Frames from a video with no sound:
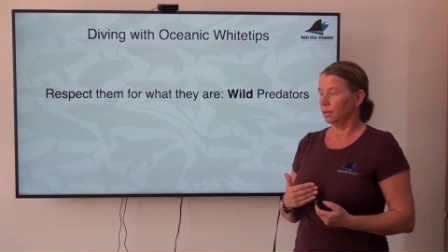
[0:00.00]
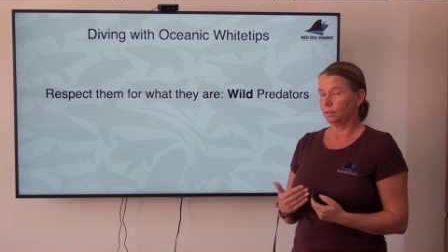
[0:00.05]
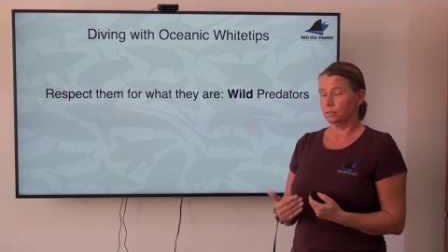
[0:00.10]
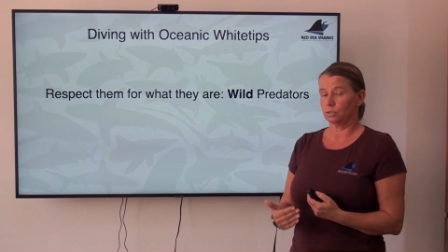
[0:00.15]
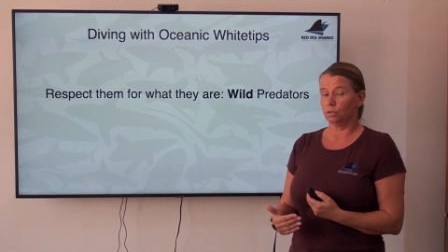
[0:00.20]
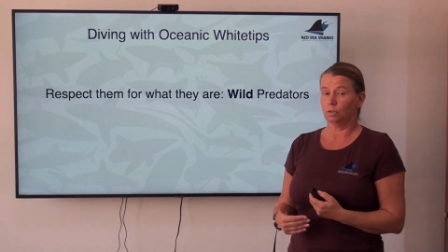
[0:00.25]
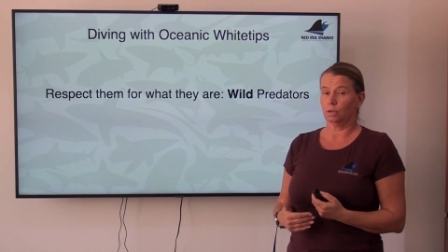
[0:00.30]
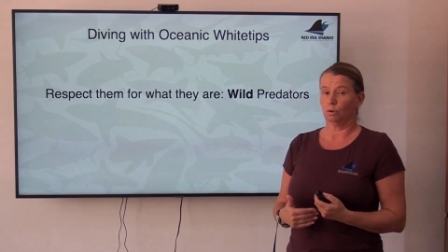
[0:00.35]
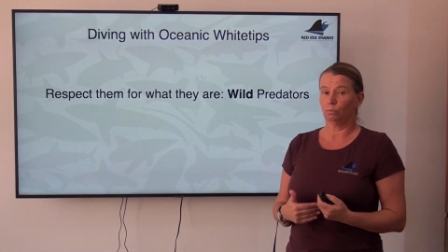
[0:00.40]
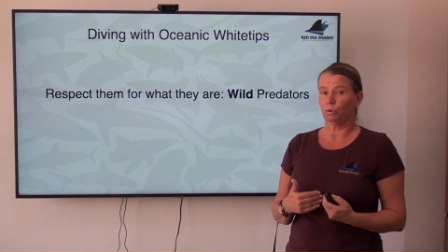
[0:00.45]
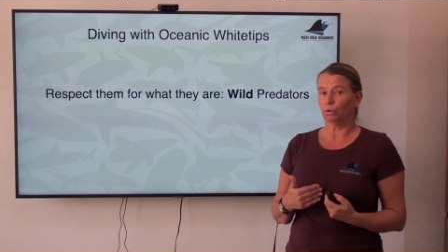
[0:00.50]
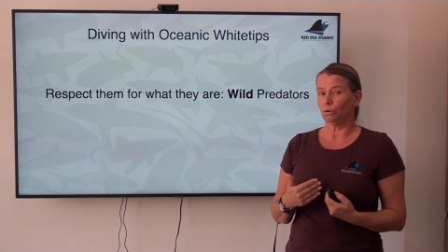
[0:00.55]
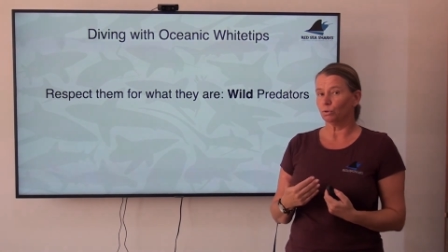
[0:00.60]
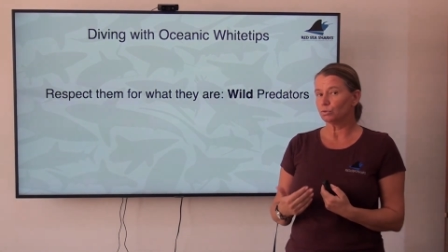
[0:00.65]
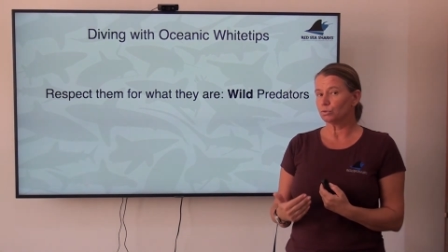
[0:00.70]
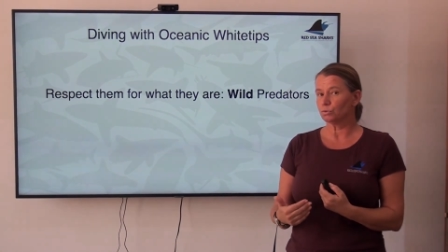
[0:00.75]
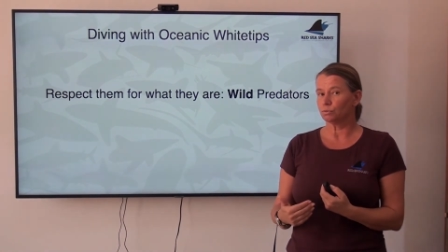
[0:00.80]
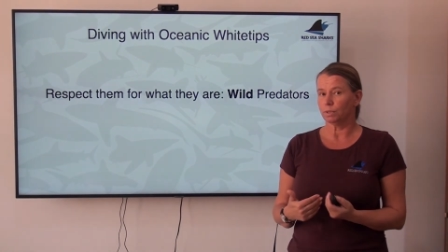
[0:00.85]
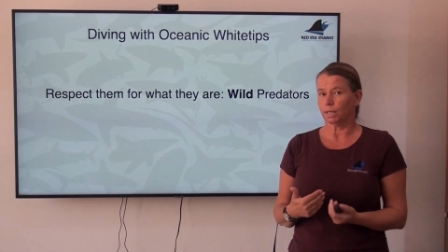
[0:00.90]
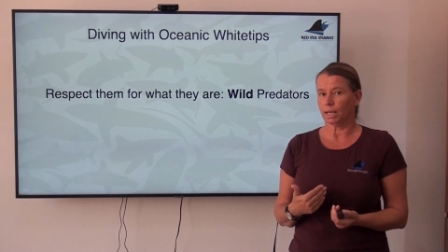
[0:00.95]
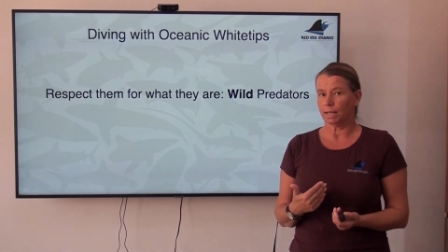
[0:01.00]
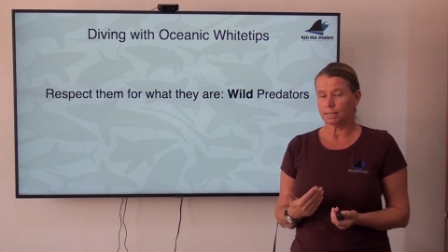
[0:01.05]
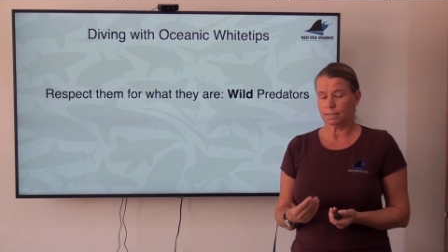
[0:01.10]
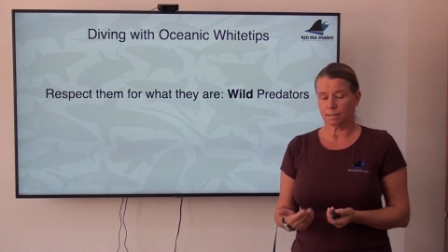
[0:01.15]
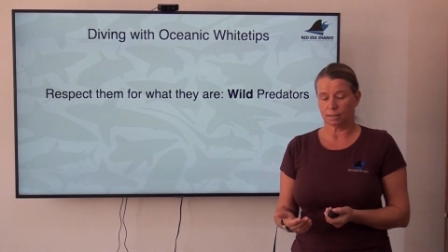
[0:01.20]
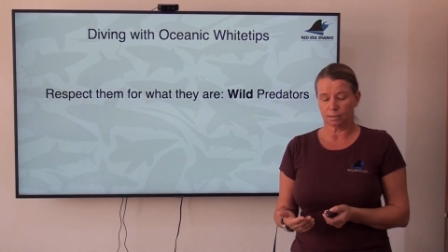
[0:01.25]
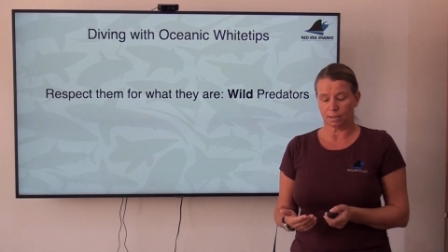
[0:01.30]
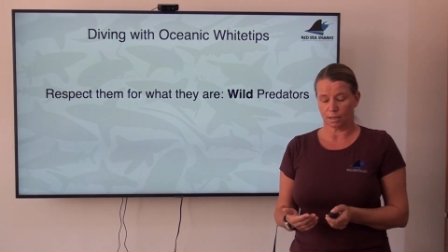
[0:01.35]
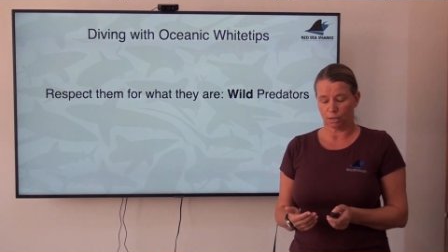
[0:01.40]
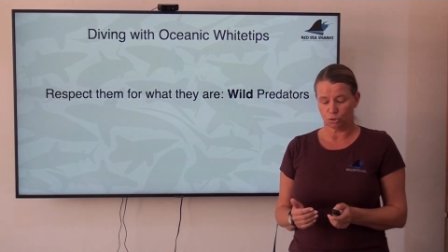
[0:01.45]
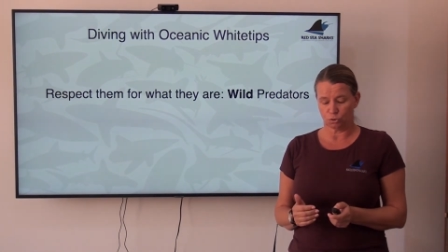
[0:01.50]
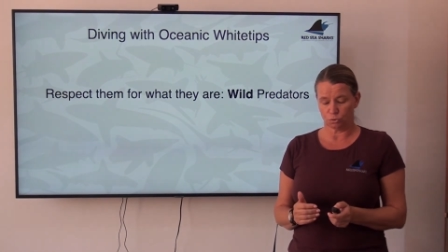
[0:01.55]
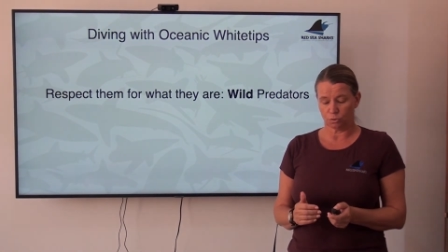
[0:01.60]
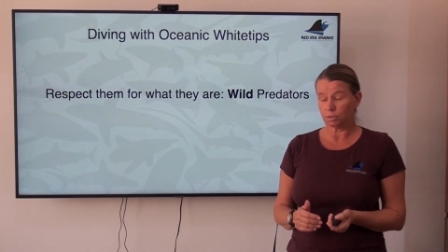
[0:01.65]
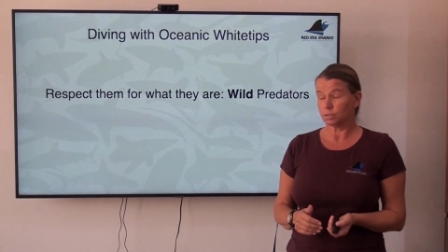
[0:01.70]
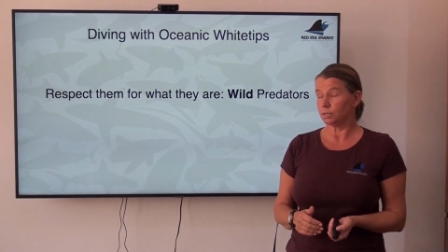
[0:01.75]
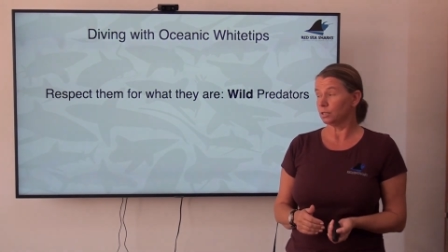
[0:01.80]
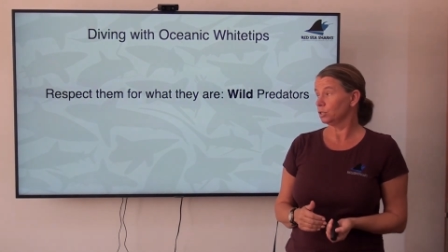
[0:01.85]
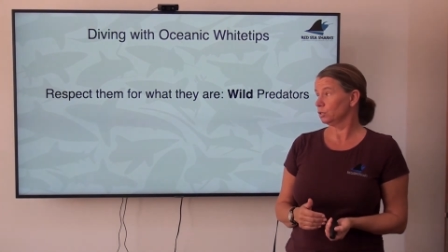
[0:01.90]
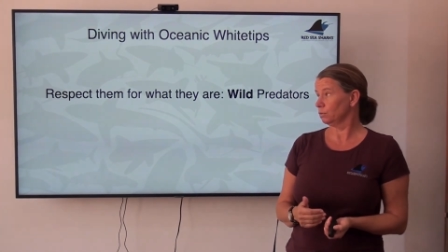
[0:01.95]
so that we're not creating
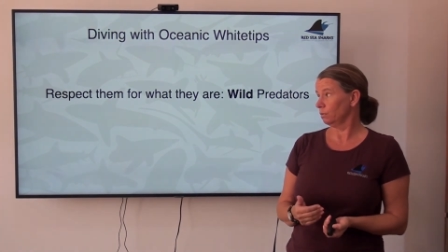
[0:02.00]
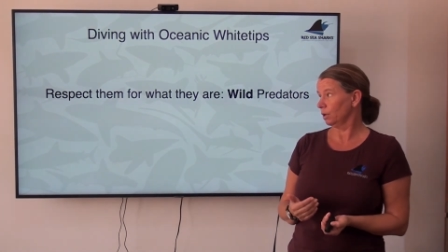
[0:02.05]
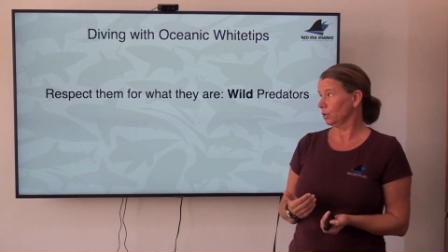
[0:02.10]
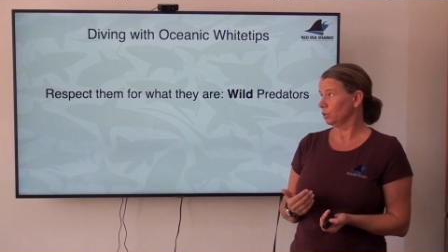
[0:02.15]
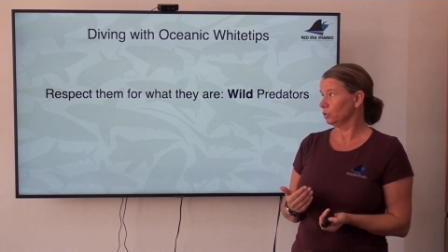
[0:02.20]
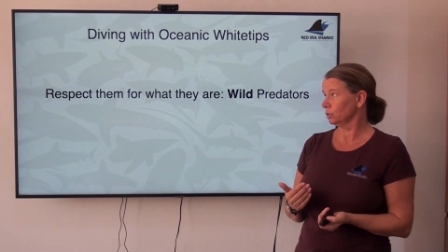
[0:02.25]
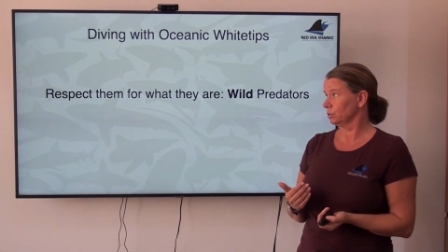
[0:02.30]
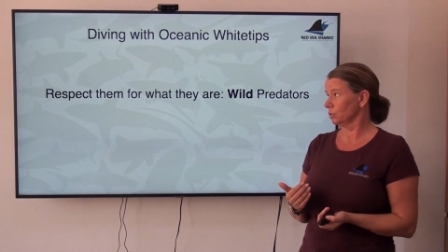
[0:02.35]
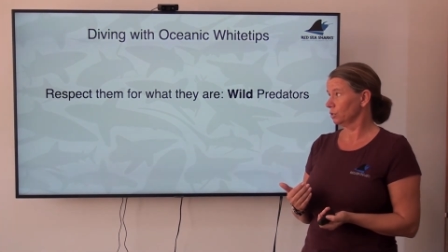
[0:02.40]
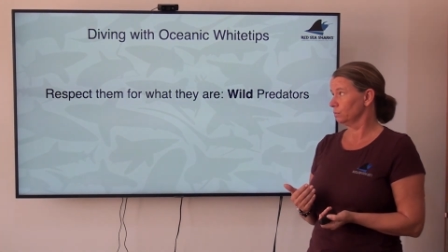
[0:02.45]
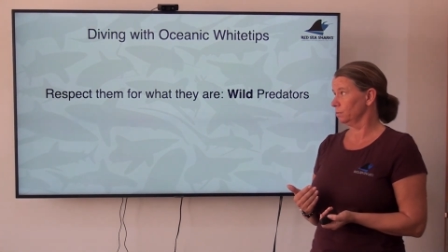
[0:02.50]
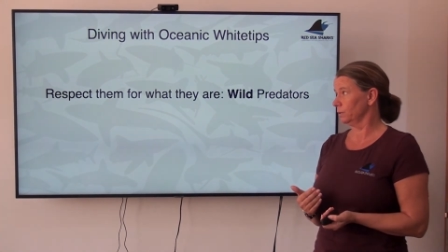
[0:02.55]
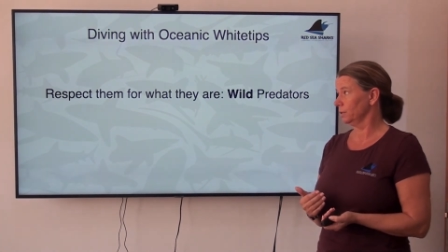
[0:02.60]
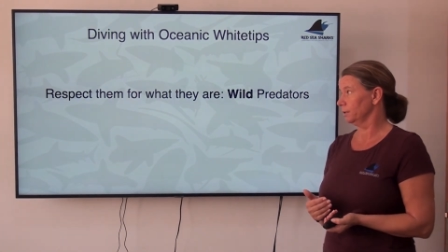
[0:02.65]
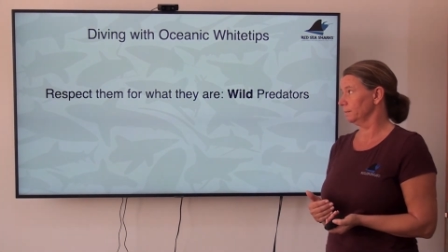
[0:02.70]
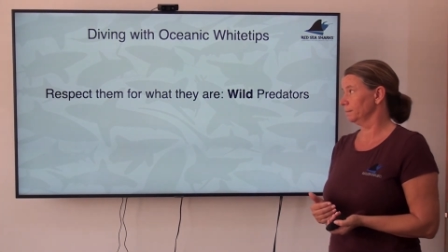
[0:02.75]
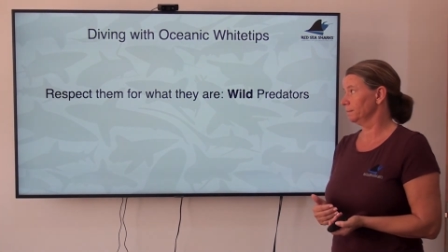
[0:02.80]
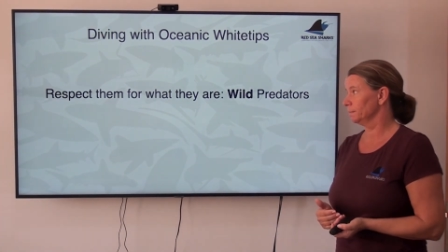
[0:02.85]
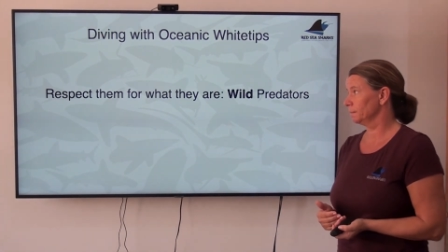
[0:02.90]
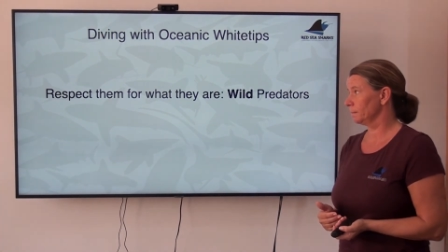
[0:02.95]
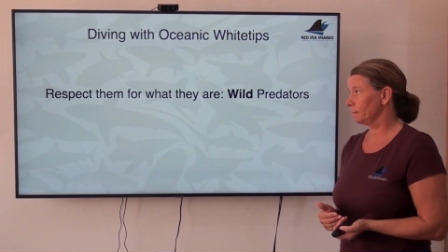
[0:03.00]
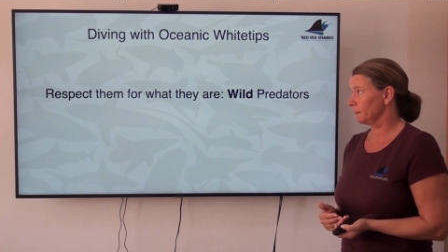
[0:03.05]
dangerous situations with them.